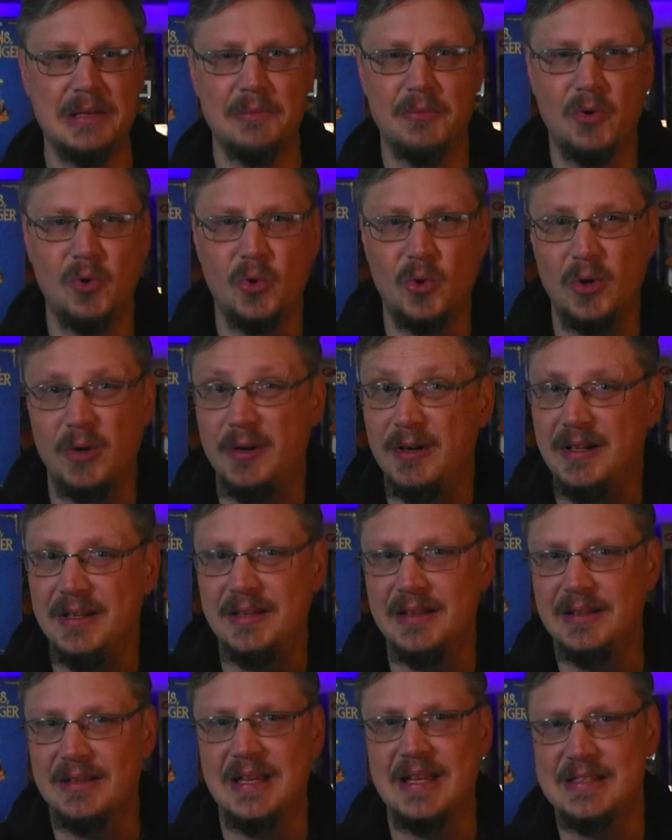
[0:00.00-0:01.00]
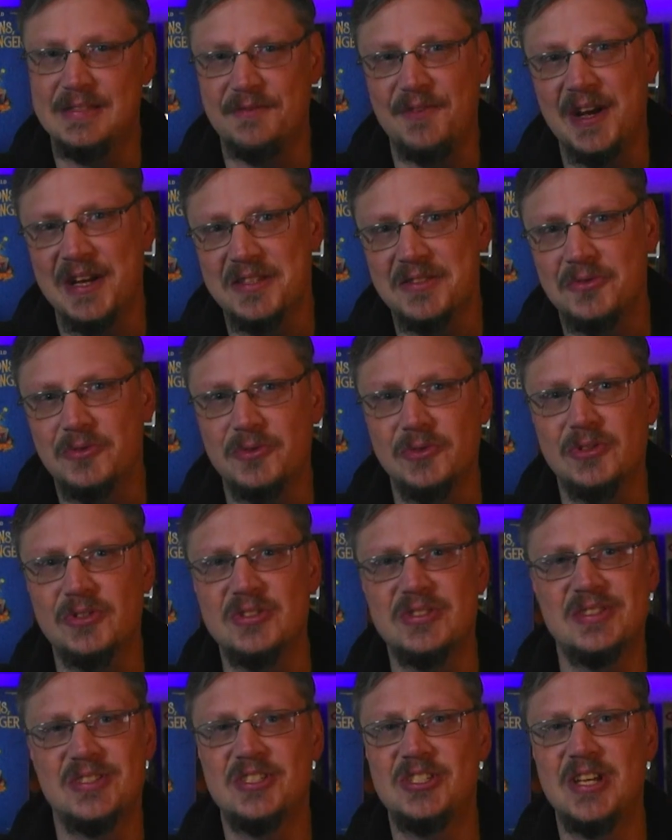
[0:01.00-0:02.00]
Or in the case of Ice Cool, you're
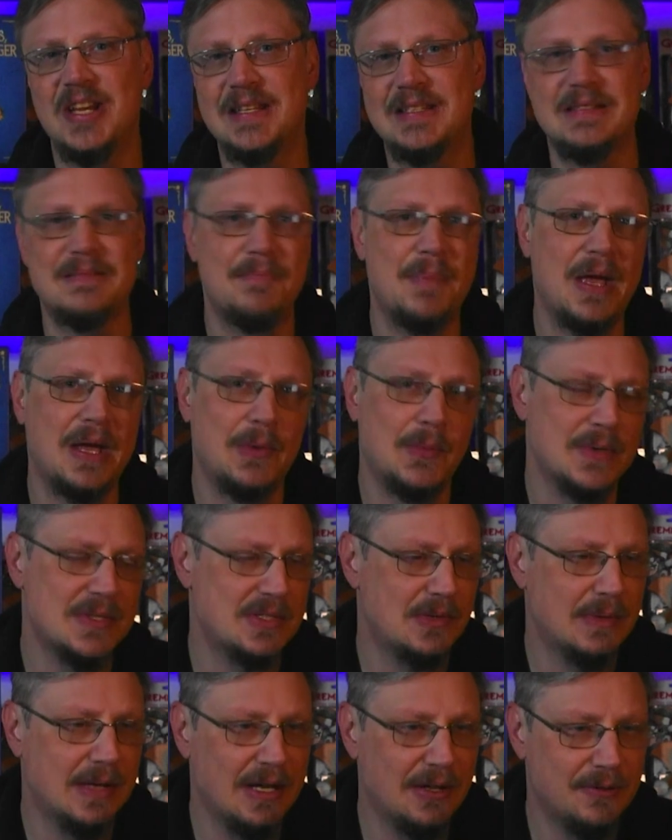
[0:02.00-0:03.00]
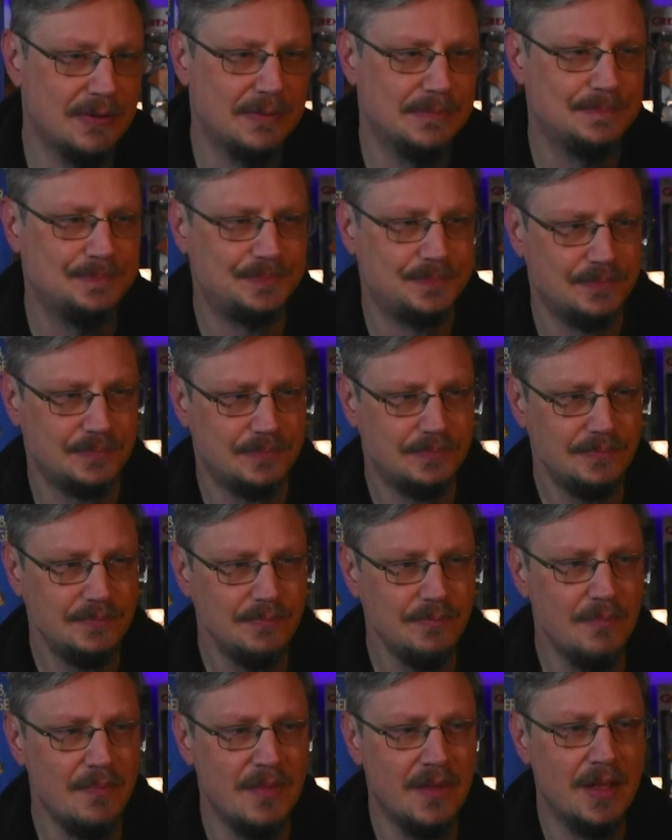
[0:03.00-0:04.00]
just chasing penguins around
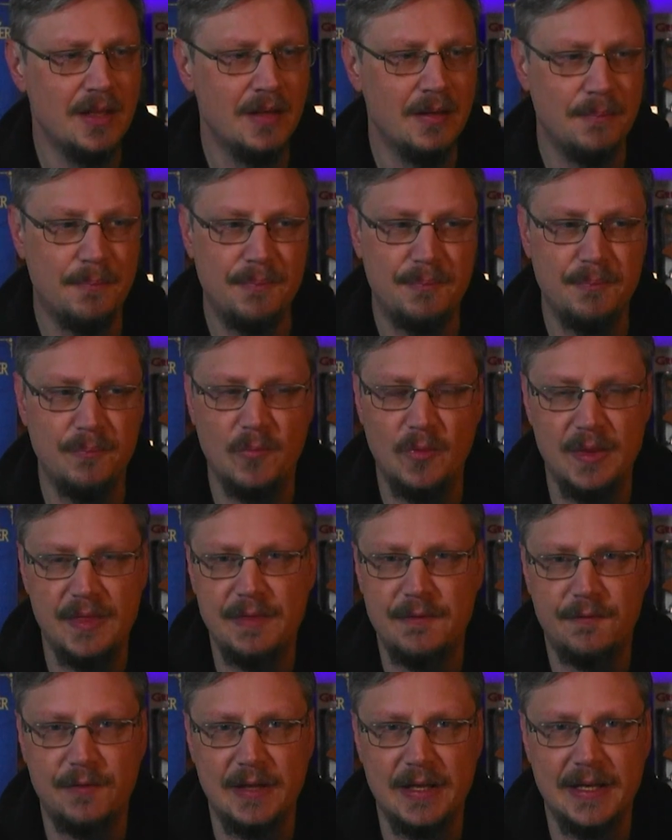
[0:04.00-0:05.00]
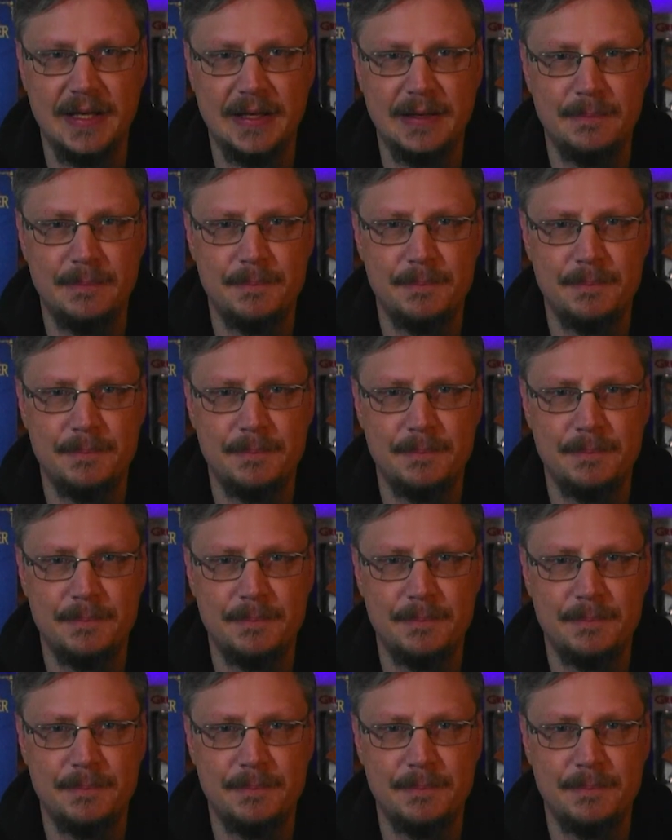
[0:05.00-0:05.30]
with flicking.